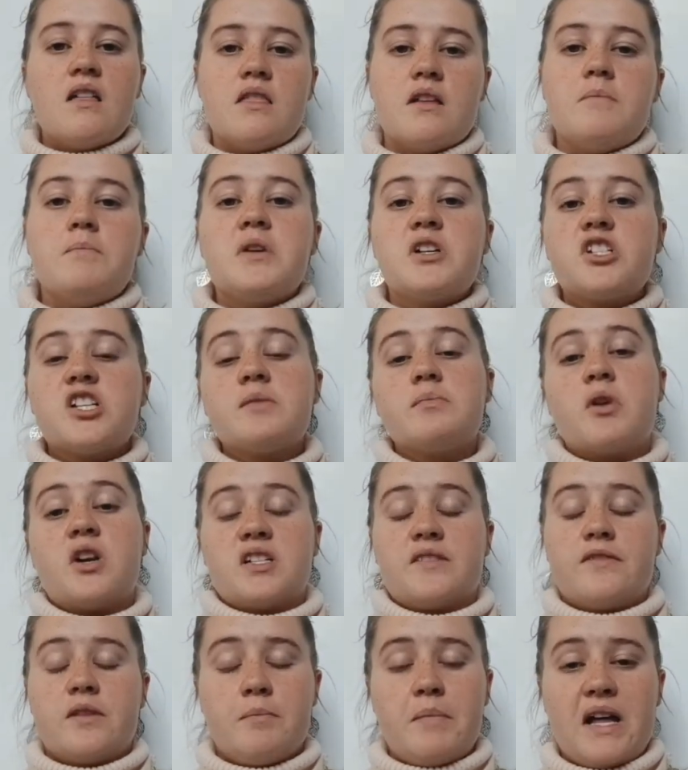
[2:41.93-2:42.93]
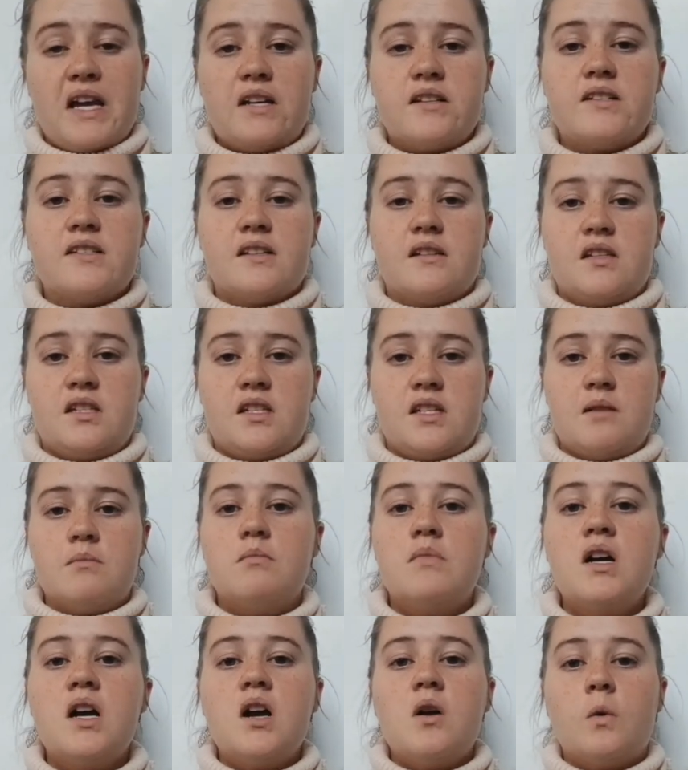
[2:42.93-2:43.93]
The purchase price of the balance
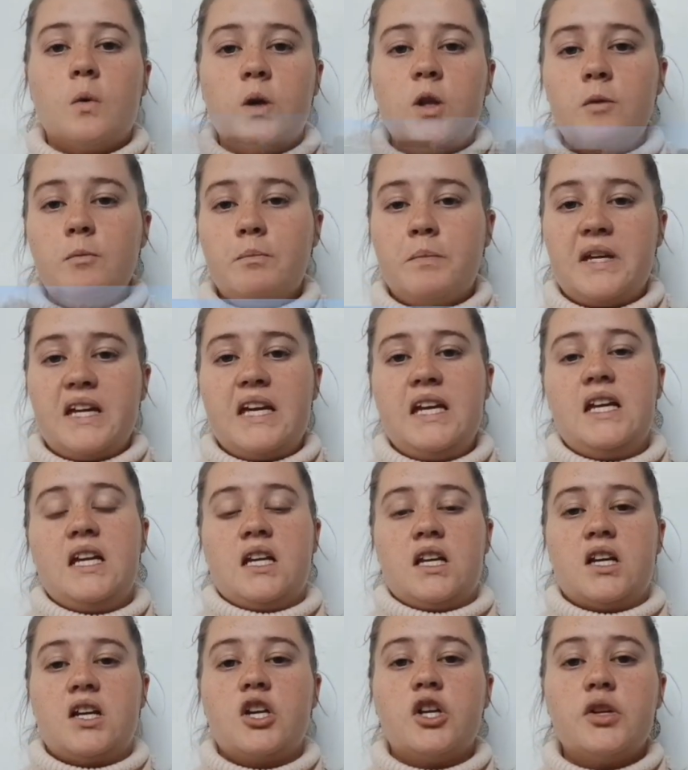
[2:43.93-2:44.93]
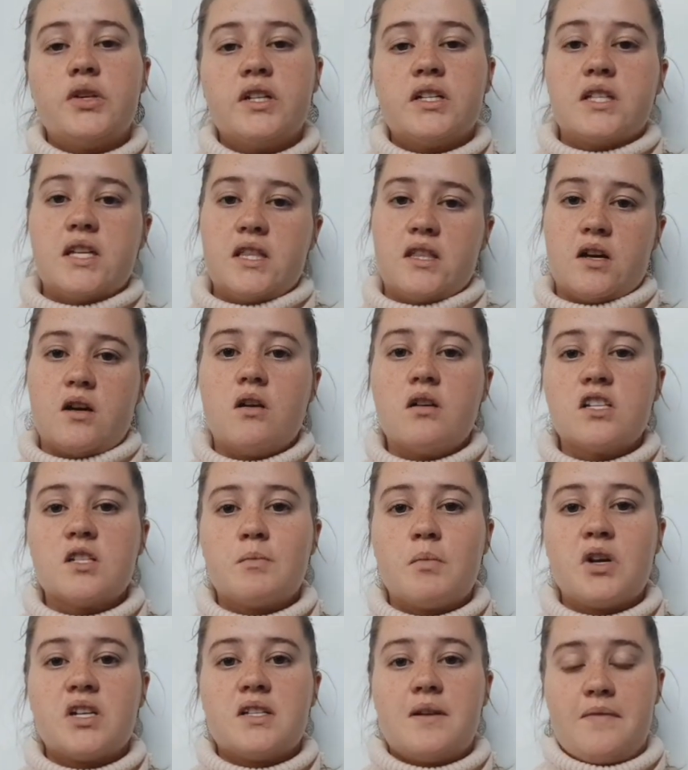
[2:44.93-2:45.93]
system will be included in the
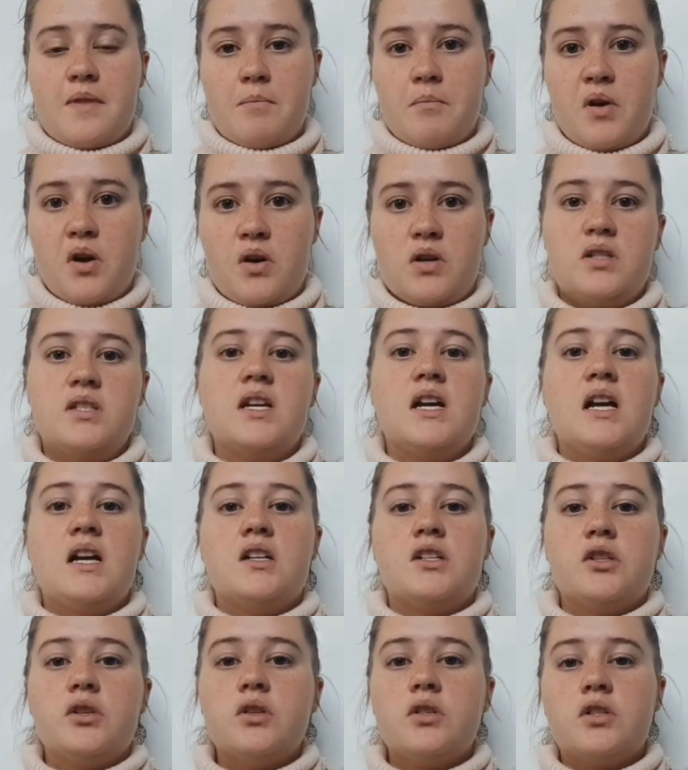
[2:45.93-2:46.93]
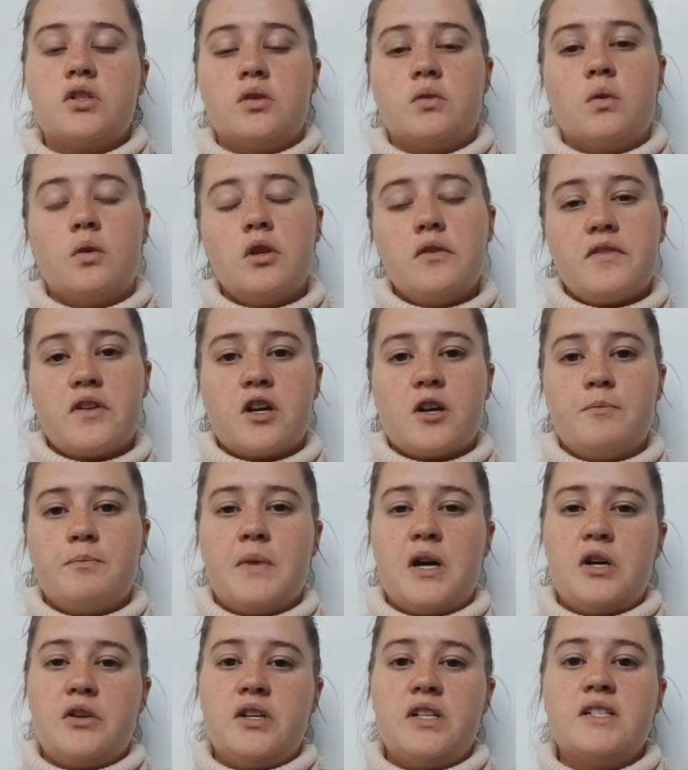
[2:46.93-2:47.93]
cost price of the plant due to all the
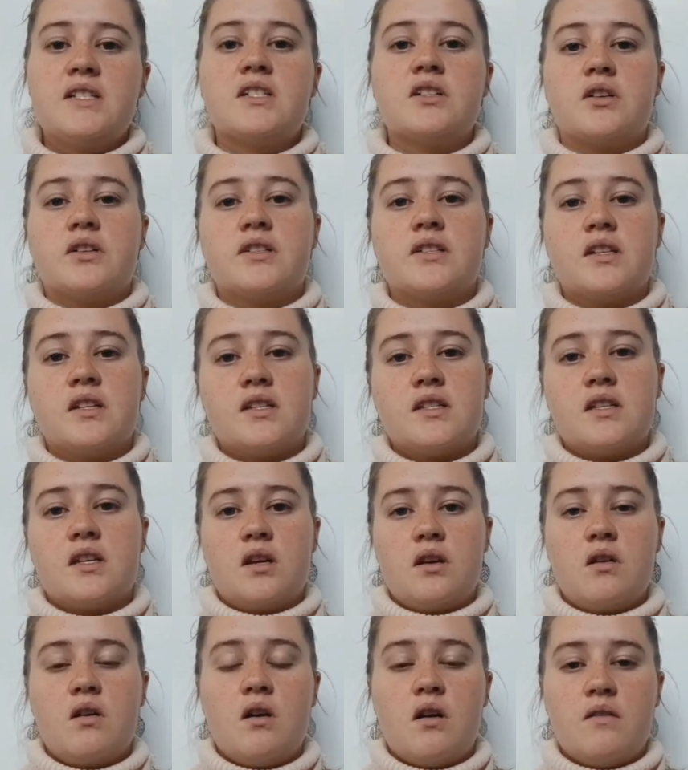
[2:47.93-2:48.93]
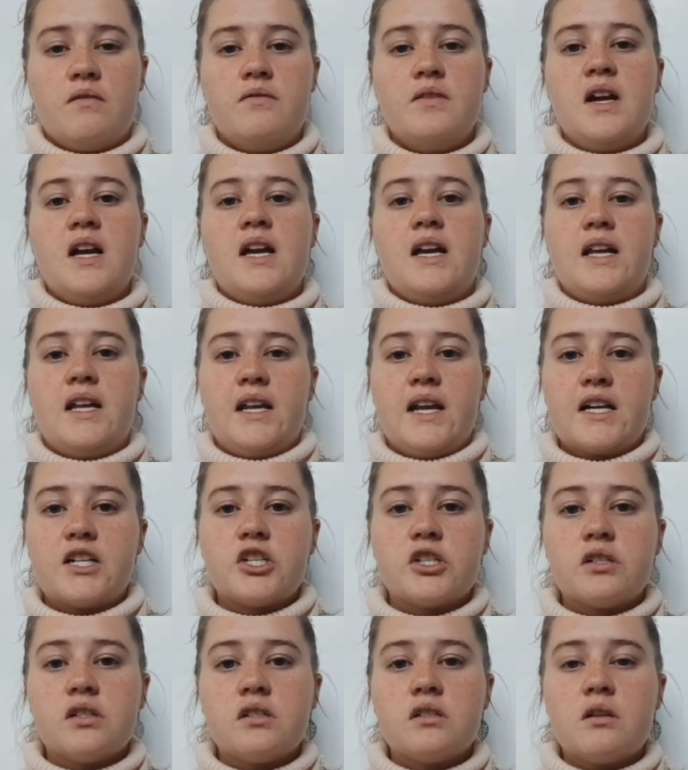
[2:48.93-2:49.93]
components consisting of
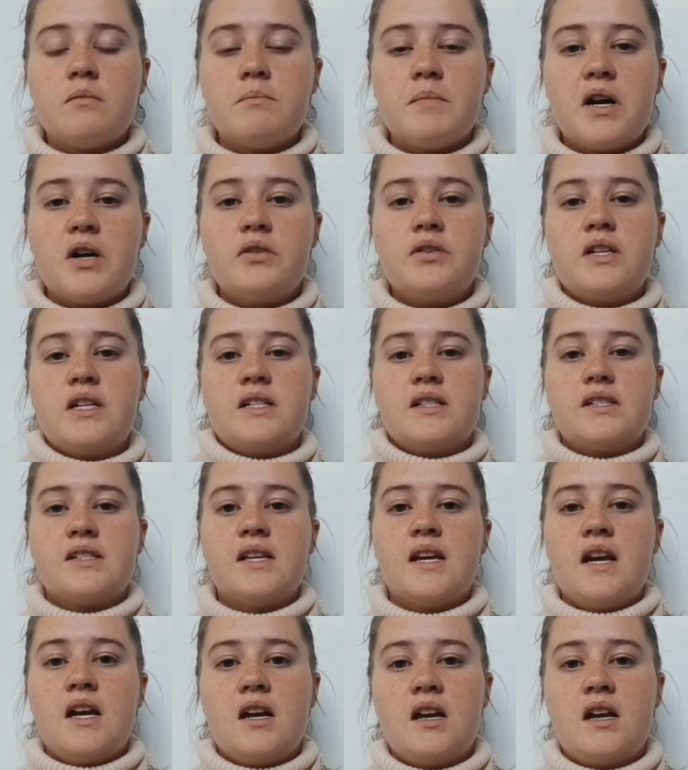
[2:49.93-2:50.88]
electrical components,